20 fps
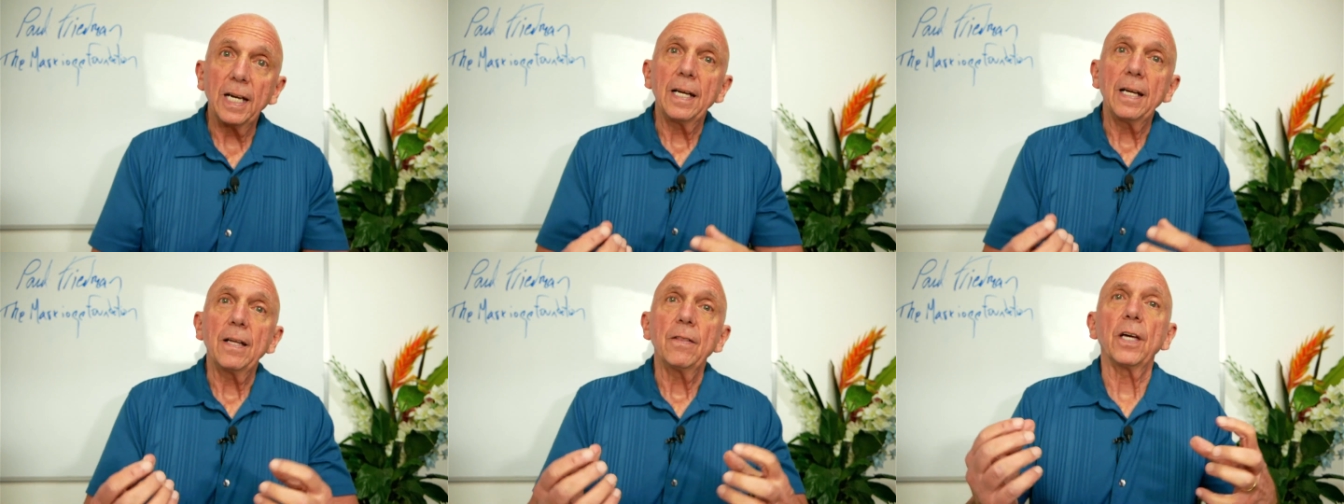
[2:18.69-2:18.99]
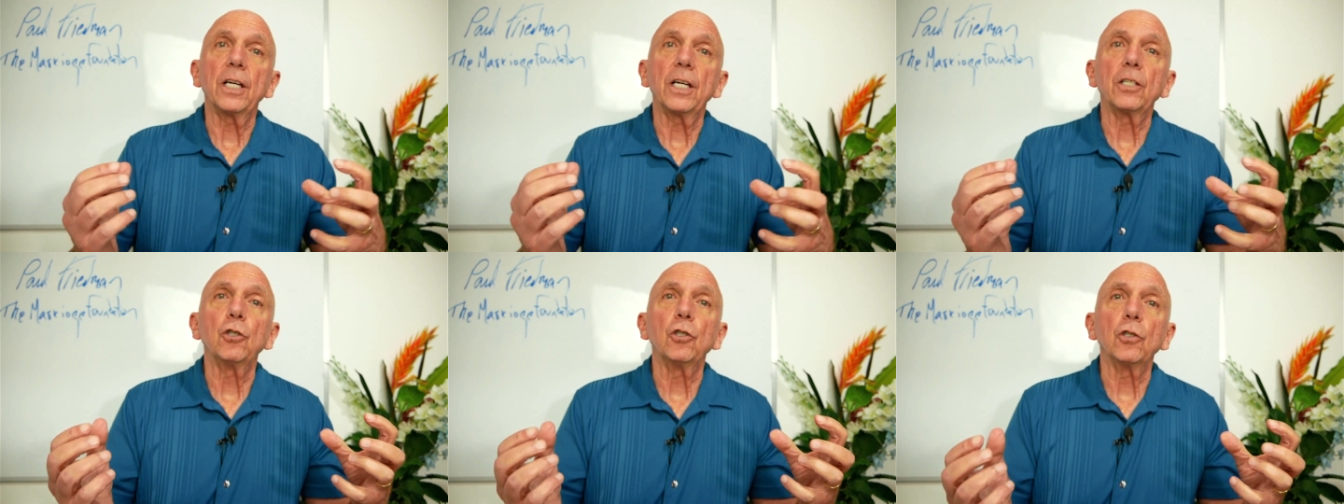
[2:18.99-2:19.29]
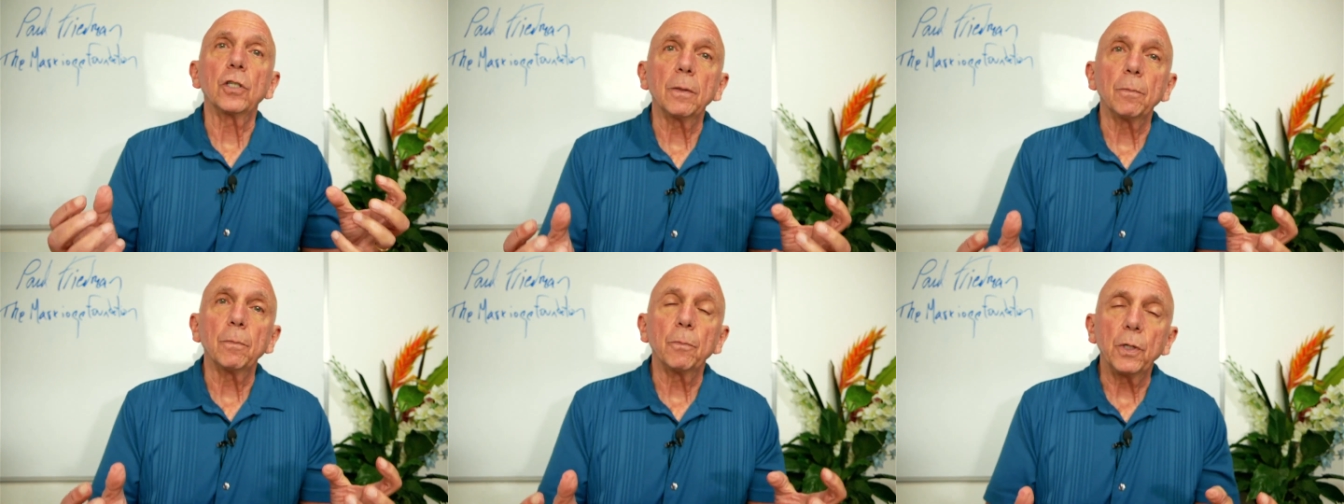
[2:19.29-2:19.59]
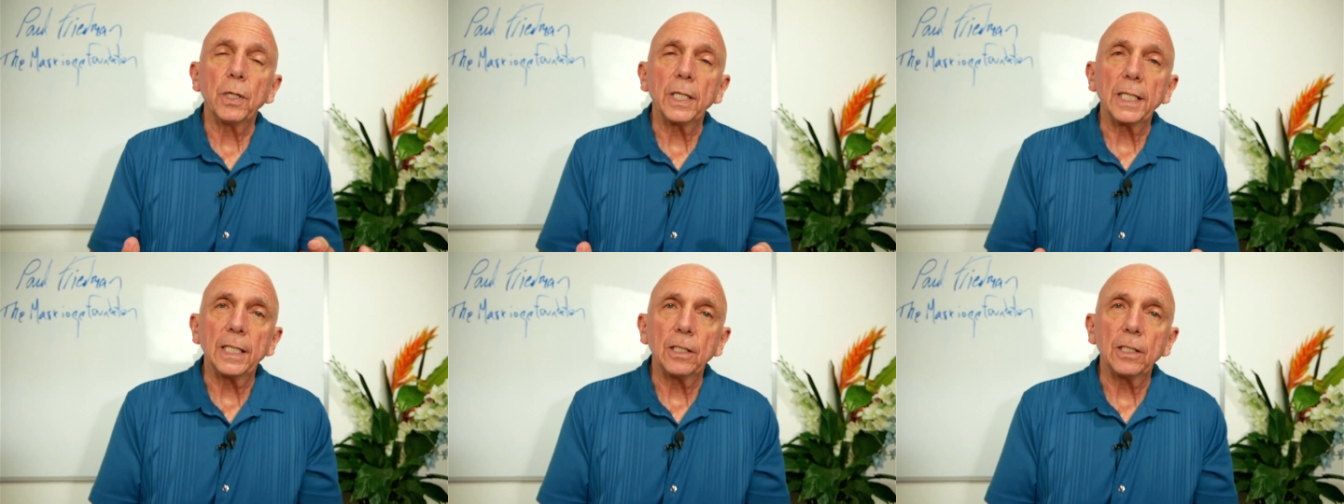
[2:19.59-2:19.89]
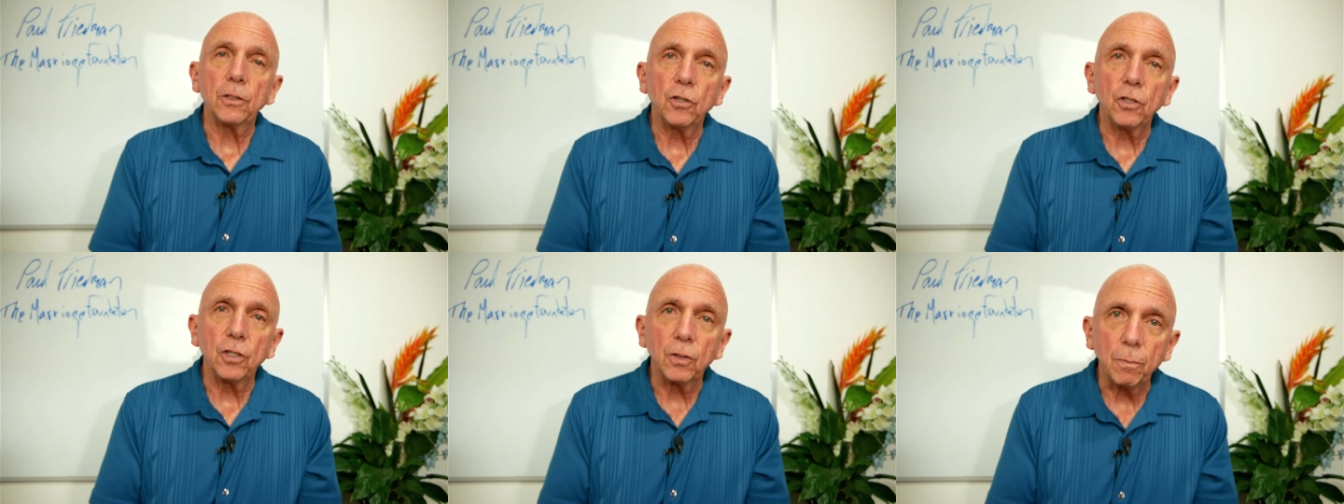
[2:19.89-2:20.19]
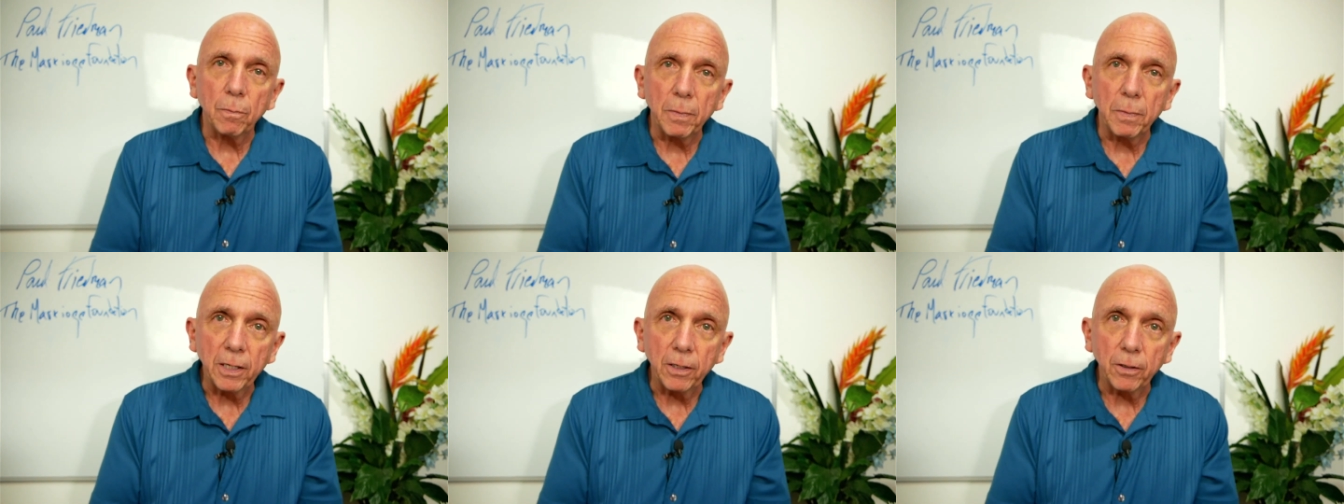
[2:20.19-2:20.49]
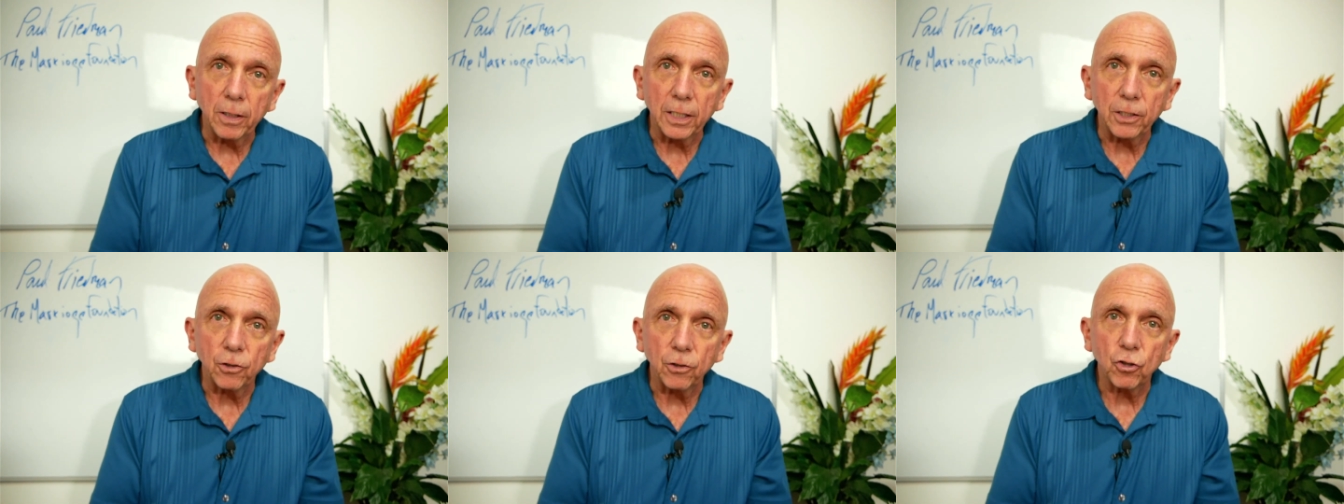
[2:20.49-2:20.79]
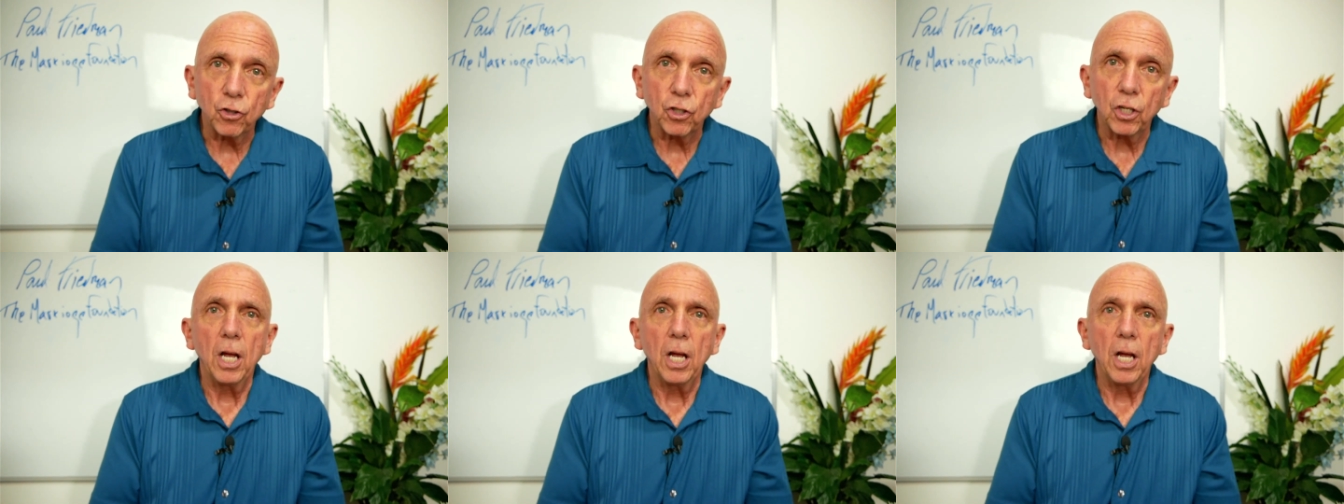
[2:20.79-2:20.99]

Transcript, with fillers: that you can bring into your marriage.